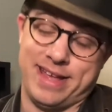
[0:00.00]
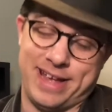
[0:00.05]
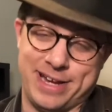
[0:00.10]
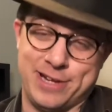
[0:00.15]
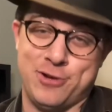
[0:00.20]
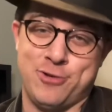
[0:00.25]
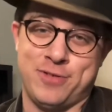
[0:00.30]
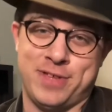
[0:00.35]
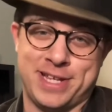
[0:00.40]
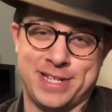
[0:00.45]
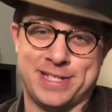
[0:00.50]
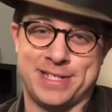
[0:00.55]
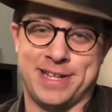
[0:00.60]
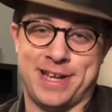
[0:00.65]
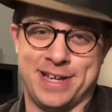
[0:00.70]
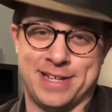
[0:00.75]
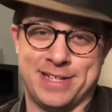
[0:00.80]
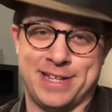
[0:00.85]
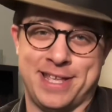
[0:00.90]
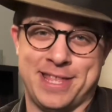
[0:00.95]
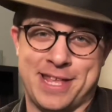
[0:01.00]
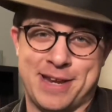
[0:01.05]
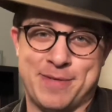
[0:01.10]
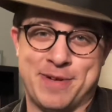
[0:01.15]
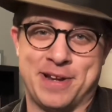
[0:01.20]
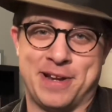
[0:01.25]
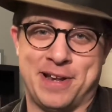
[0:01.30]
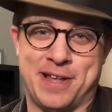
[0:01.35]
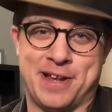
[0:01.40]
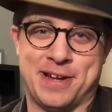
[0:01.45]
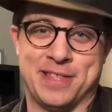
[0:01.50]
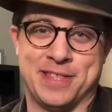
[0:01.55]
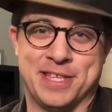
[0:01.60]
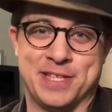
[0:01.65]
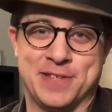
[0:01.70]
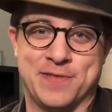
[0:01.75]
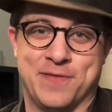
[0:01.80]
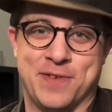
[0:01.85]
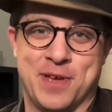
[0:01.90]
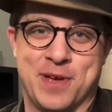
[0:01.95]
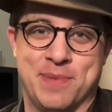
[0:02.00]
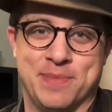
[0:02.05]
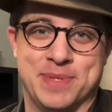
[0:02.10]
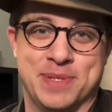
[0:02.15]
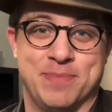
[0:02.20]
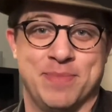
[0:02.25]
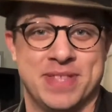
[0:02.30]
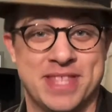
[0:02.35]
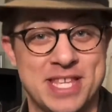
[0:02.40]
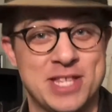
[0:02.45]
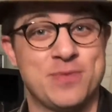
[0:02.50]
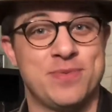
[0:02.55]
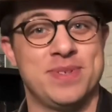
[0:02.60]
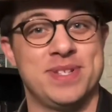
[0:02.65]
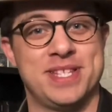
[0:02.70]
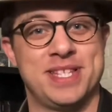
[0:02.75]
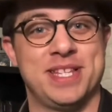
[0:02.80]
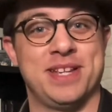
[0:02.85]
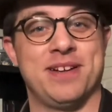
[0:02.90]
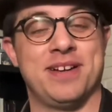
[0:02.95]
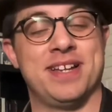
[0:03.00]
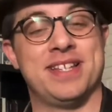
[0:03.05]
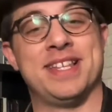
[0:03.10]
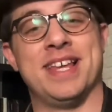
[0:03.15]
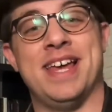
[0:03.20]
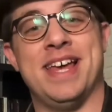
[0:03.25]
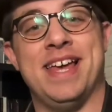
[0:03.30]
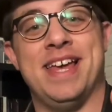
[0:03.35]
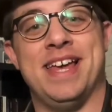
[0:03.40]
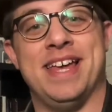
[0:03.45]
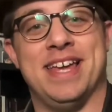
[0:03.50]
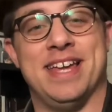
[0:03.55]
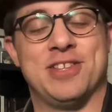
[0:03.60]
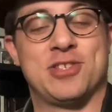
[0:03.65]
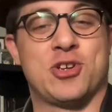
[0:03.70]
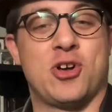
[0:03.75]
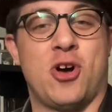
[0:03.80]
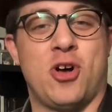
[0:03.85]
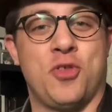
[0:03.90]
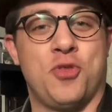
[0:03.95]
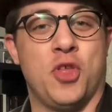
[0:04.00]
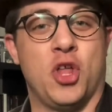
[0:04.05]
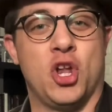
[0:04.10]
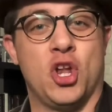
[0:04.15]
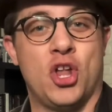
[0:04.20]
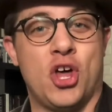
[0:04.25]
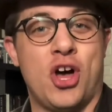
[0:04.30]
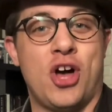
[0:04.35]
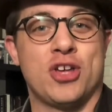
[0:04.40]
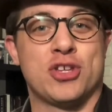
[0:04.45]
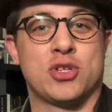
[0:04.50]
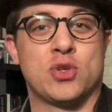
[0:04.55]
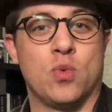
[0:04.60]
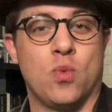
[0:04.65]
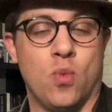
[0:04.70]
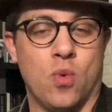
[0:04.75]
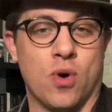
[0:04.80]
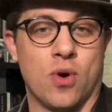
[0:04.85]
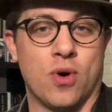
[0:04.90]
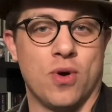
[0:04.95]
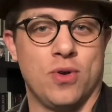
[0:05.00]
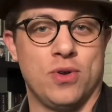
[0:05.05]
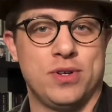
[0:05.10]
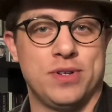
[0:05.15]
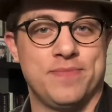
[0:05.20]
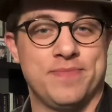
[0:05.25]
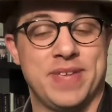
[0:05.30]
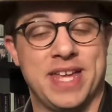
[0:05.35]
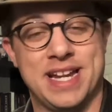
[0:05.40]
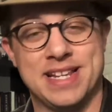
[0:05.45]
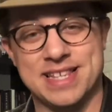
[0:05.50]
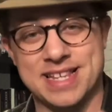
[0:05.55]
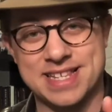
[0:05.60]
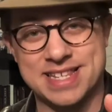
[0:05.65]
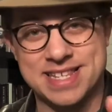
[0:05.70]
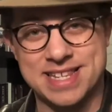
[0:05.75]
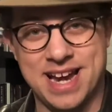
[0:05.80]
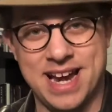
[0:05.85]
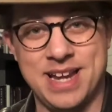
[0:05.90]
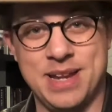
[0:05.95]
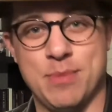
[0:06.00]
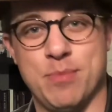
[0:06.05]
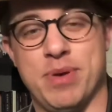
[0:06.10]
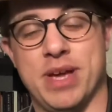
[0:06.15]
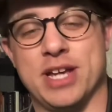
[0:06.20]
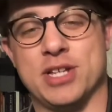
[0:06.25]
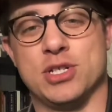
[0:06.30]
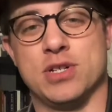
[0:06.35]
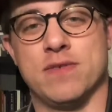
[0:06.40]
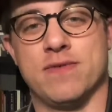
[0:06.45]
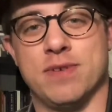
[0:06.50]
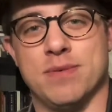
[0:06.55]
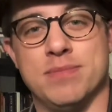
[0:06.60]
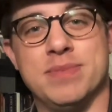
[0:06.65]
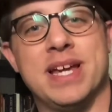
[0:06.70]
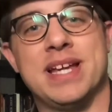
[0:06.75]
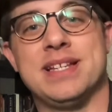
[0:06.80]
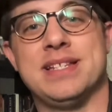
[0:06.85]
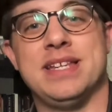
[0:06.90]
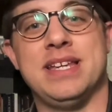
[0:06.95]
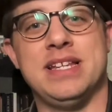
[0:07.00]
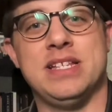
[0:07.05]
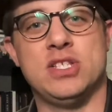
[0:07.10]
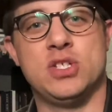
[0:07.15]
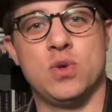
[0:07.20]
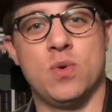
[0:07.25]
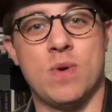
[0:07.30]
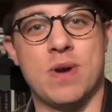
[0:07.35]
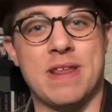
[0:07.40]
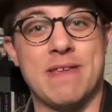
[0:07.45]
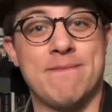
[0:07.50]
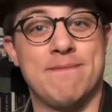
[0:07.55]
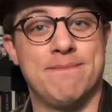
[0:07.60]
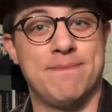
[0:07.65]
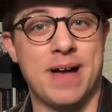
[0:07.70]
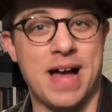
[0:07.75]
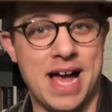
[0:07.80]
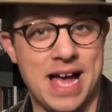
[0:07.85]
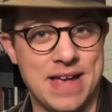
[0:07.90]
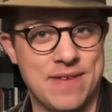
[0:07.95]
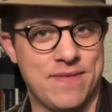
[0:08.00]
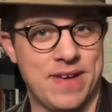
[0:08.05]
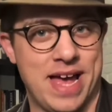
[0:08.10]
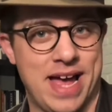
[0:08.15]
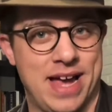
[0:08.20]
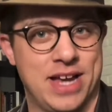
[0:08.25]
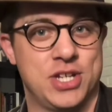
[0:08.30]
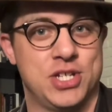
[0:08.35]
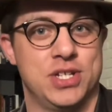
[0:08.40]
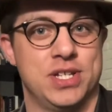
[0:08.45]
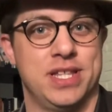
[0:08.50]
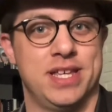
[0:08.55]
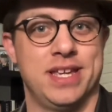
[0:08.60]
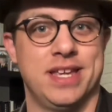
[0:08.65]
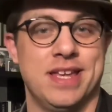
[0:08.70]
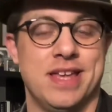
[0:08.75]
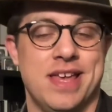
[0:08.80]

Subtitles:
I know that I say that about a lot of these films, but this one's serious. It's called The Lost World, and it's a silent picture from 1925, actually.